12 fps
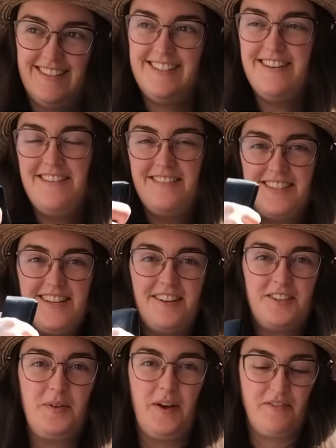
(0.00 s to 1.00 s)
No, it's not
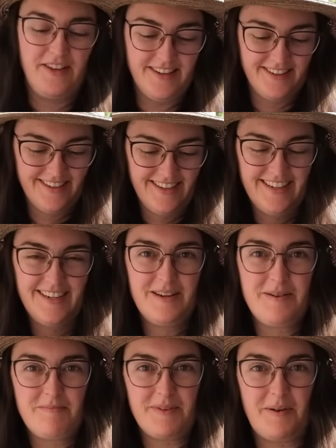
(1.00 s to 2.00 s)
too heavy,
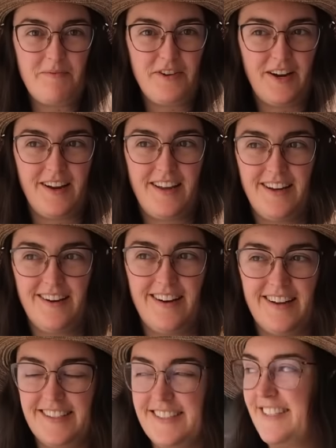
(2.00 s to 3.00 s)
but I'm very
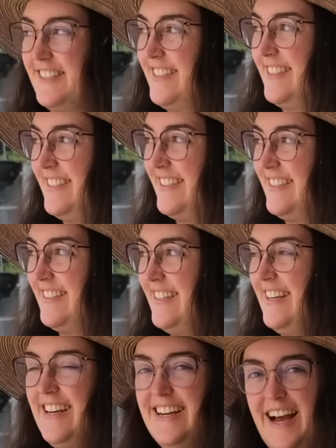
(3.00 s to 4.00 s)
curious.
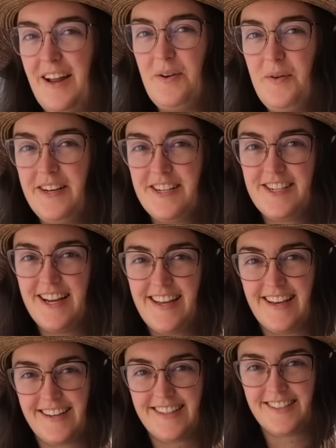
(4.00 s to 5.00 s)
Yeah. I don't want to shake
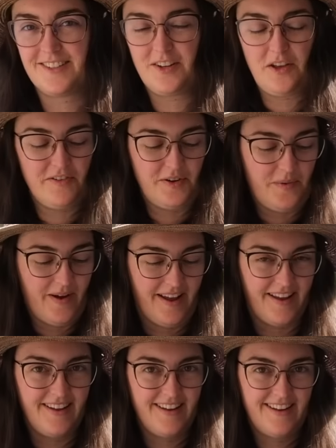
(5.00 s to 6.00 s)
it because it'll give it away.